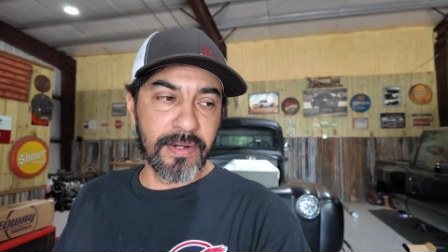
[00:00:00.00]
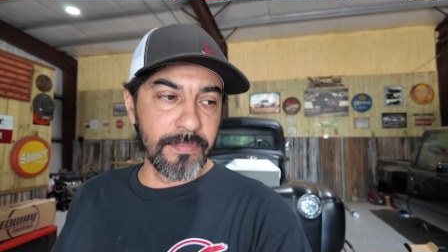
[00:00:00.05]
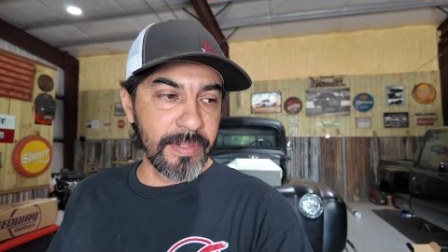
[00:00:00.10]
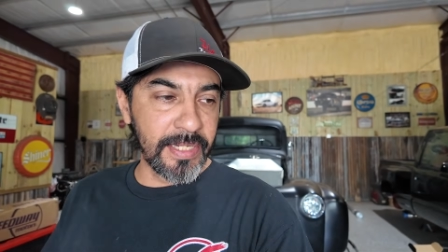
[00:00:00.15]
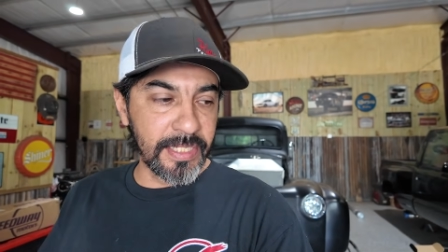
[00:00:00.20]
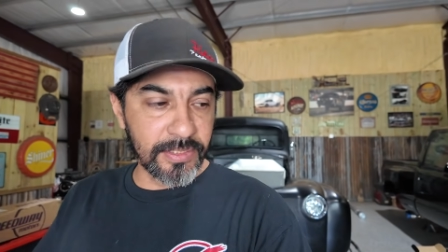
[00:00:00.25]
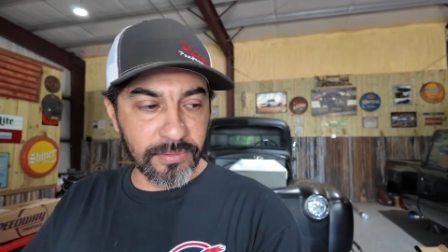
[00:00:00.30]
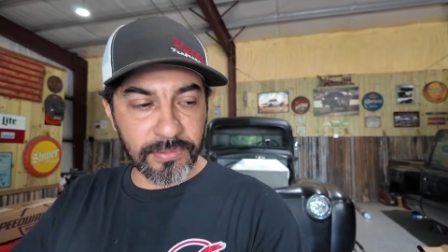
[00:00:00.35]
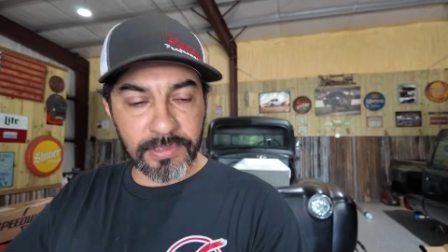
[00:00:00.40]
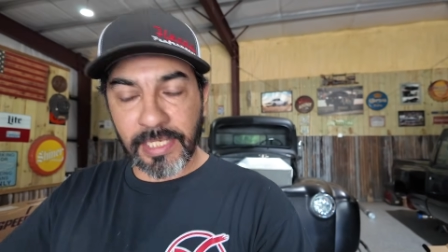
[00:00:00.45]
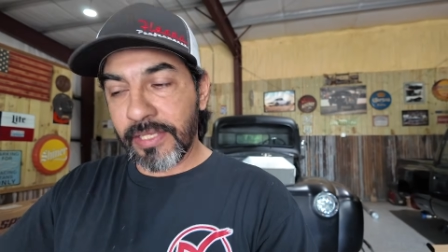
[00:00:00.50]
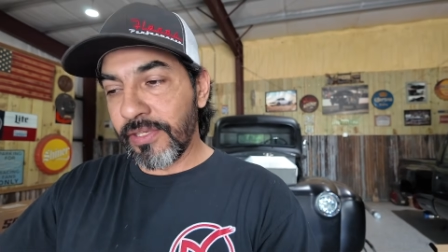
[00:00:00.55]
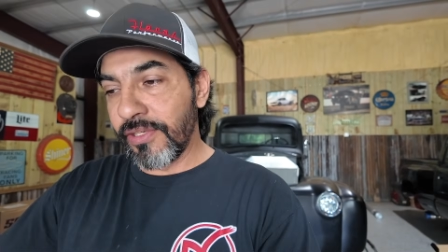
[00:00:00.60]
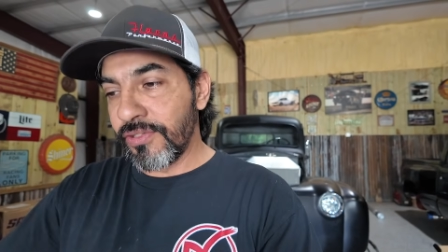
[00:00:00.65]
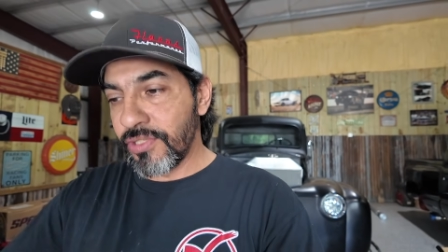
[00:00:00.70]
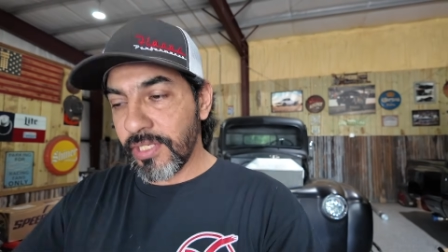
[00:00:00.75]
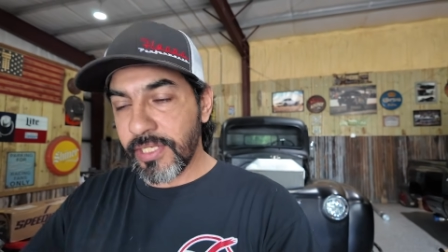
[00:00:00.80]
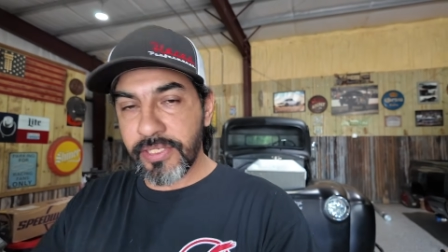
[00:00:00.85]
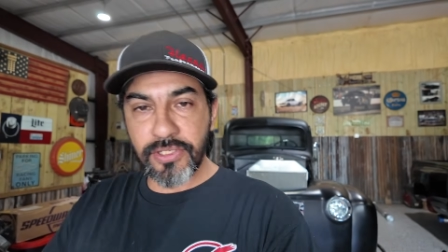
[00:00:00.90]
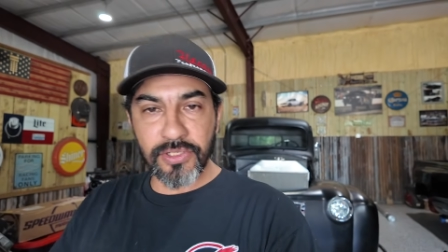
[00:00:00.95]
them because I
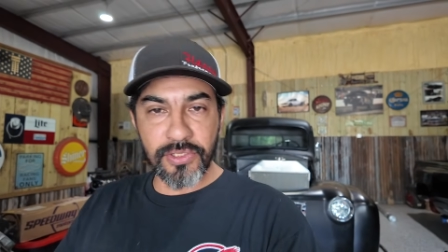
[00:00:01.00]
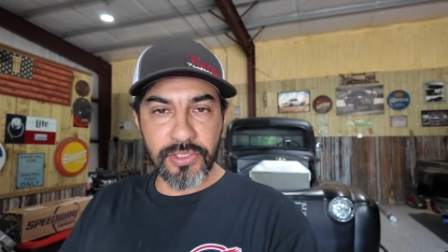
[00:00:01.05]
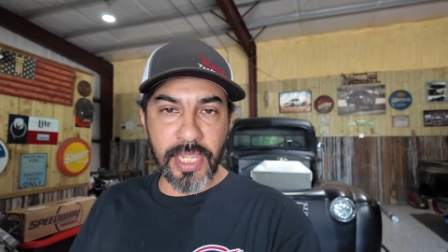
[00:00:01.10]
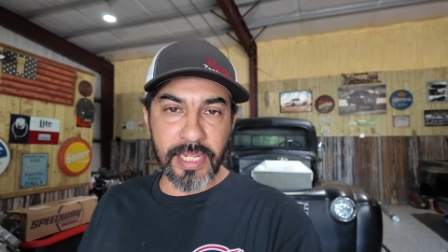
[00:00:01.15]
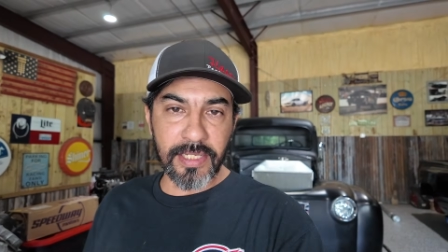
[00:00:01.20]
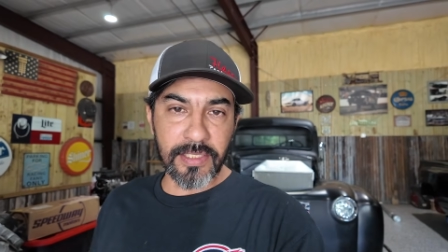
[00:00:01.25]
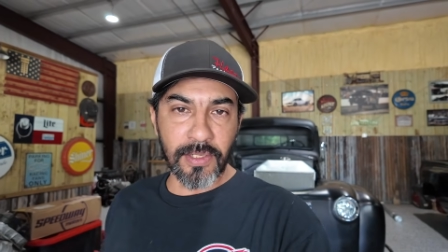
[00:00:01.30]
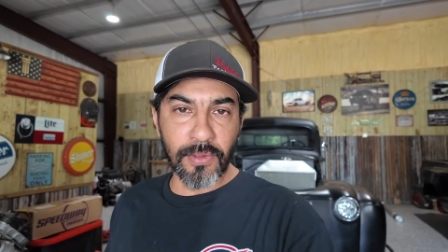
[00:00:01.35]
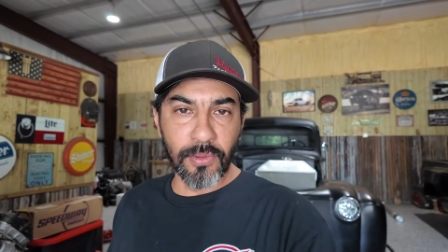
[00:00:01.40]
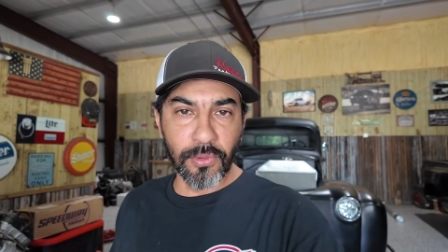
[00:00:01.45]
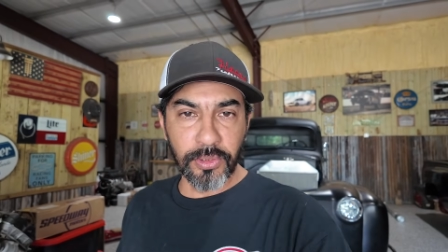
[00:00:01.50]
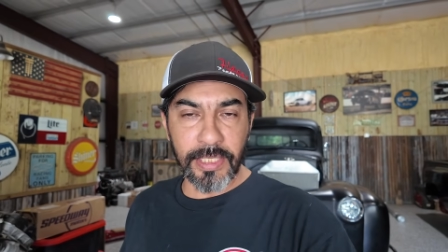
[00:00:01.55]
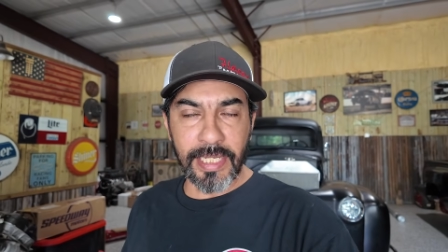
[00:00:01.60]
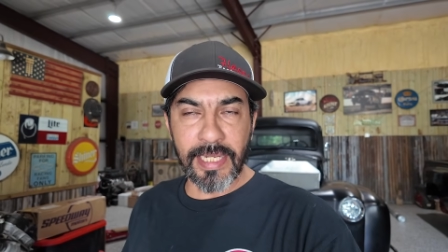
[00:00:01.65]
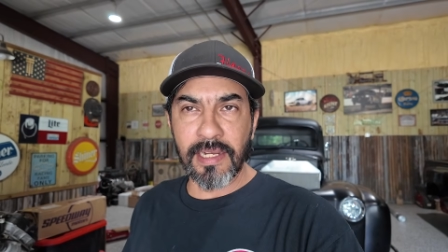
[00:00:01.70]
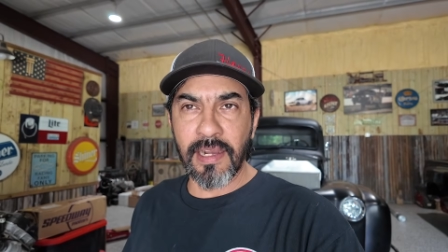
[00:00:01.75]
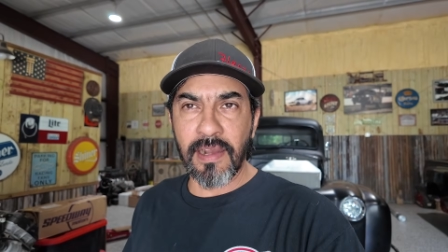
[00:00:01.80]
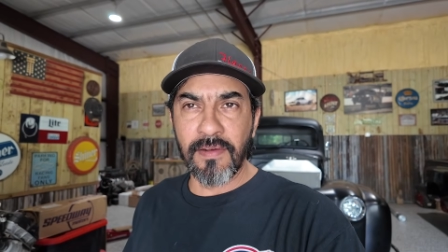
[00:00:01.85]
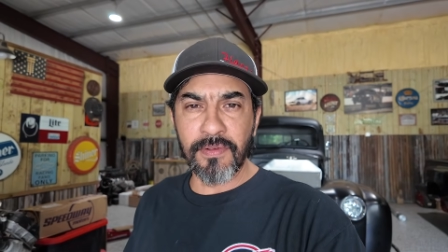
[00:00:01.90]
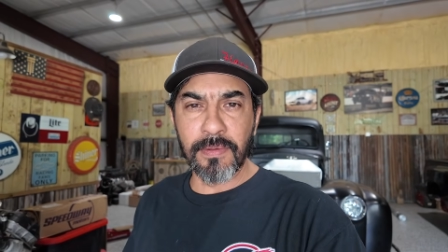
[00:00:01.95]
usually just take the whole
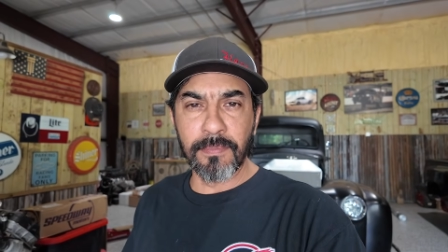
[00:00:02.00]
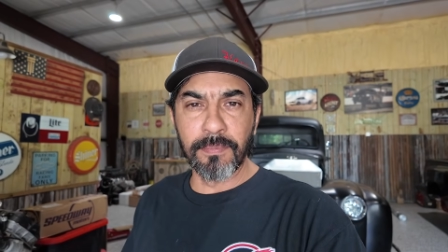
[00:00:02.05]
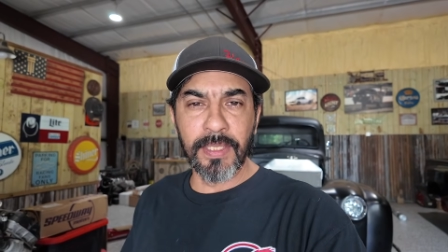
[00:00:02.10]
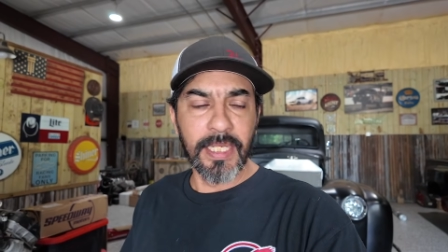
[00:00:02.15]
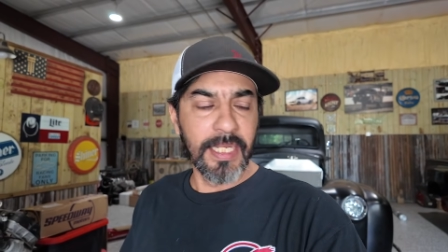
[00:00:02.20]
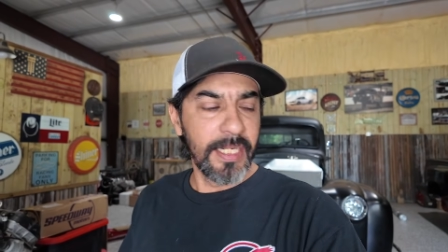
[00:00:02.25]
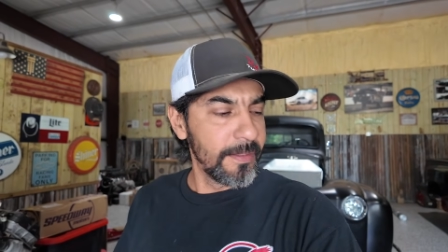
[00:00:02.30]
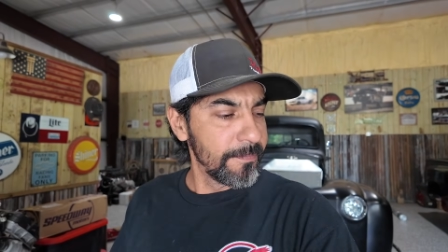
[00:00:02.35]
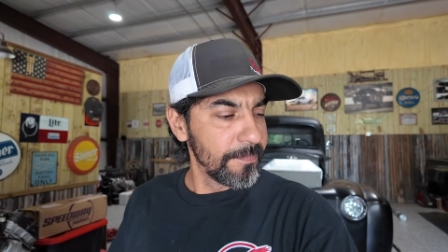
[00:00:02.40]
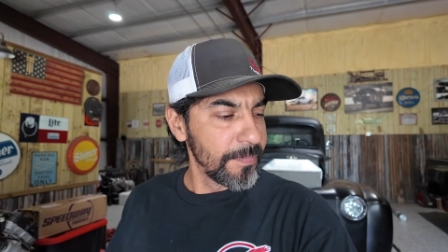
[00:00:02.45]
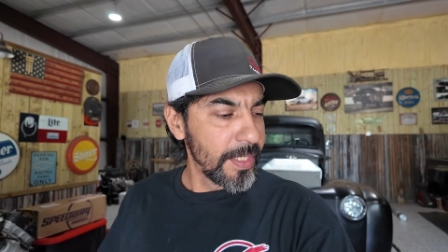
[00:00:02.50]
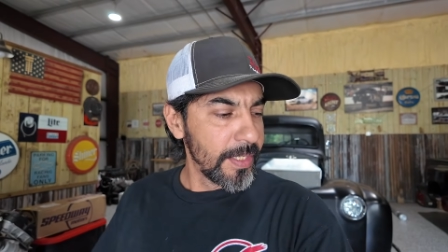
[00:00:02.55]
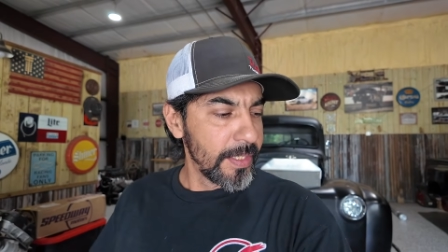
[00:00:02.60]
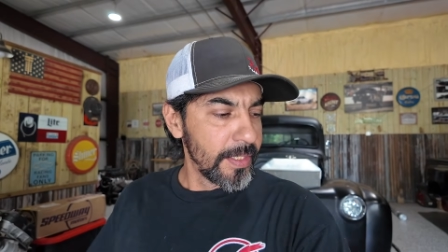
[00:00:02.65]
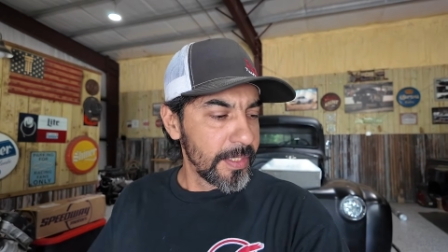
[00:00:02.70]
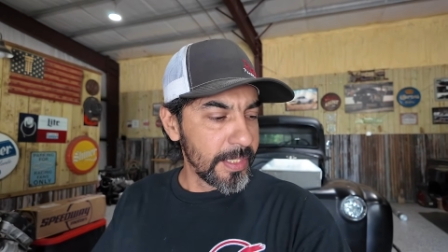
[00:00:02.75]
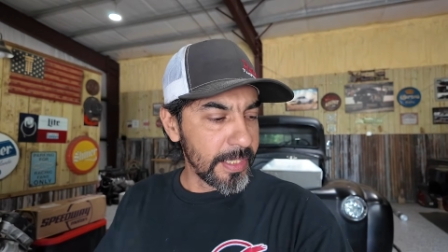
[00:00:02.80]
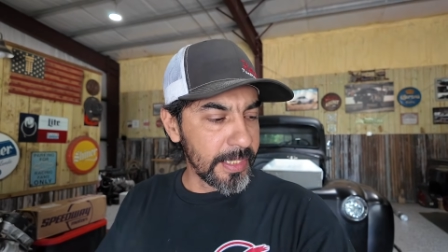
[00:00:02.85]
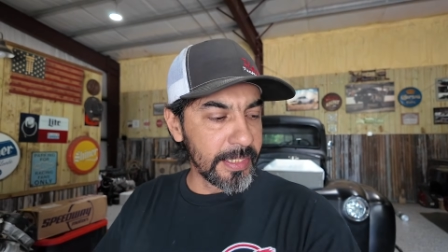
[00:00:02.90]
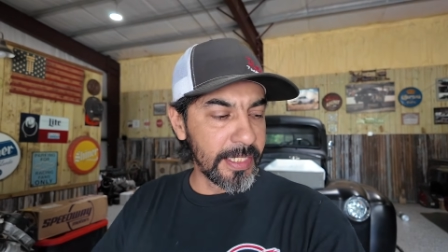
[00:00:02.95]
thing off complete
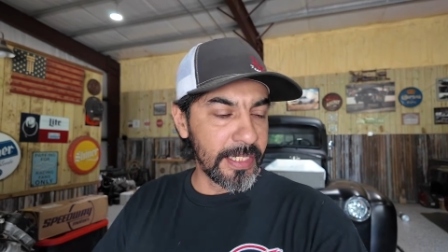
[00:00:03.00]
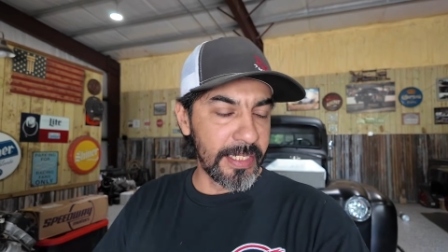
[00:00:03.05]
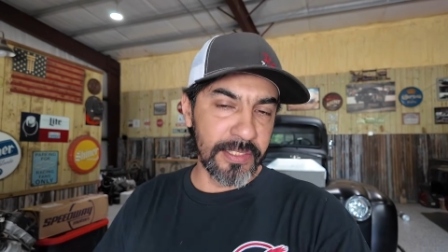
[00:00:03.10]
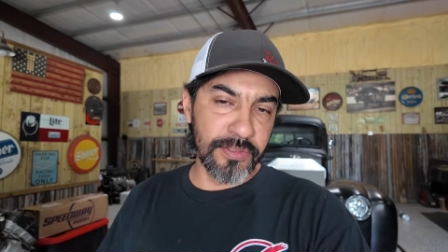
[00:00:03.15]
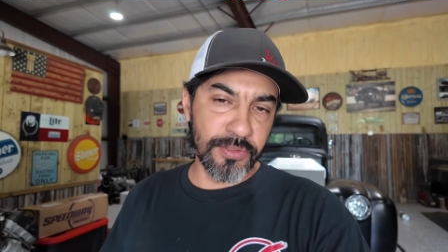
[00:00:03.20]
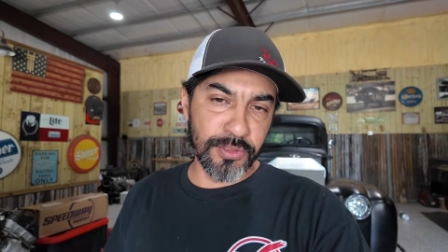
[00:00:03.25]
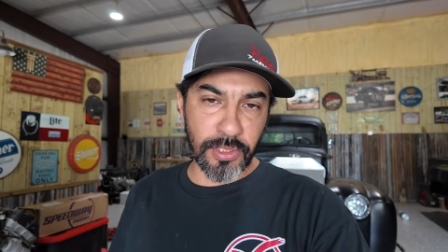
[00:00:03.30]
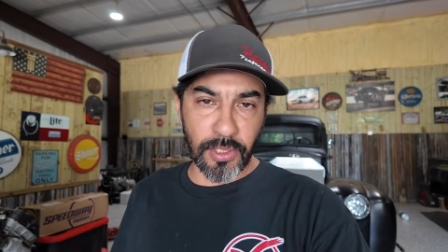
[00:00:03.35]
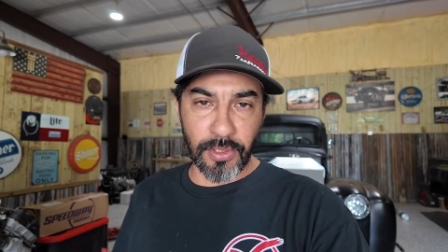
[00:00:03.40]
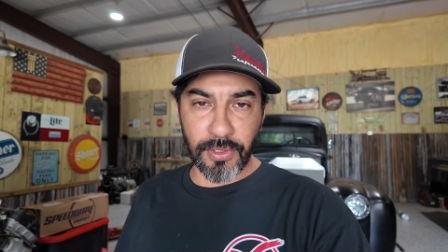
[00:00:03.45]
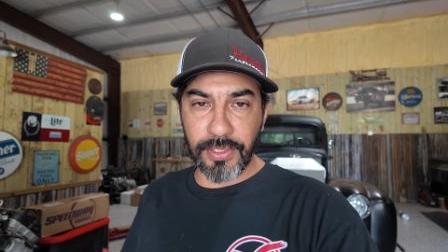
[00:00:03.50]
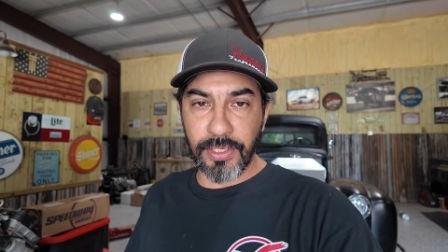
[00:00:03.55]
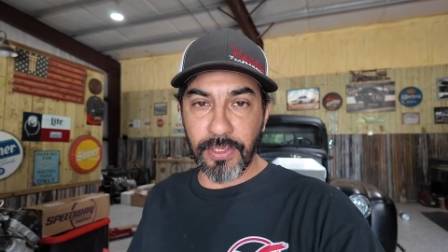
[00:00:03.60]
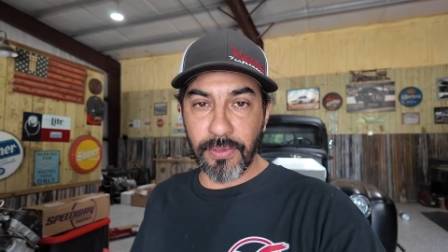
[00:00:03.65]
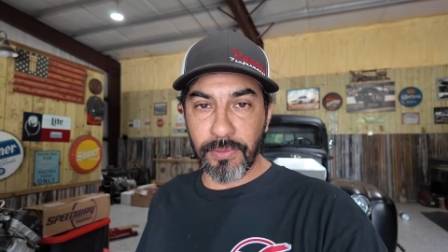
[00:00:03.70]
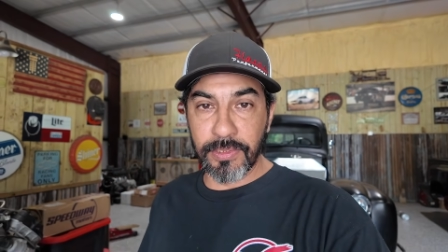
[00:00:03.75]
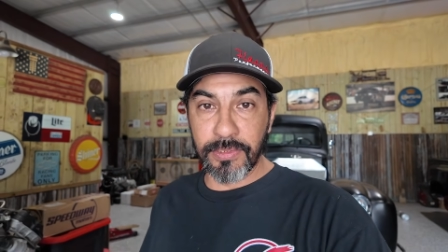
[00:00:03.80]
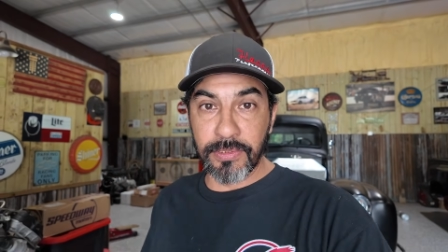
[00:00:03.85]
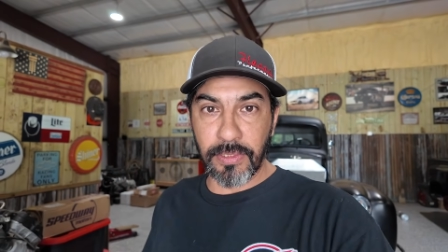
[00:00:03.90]
and then install the new one.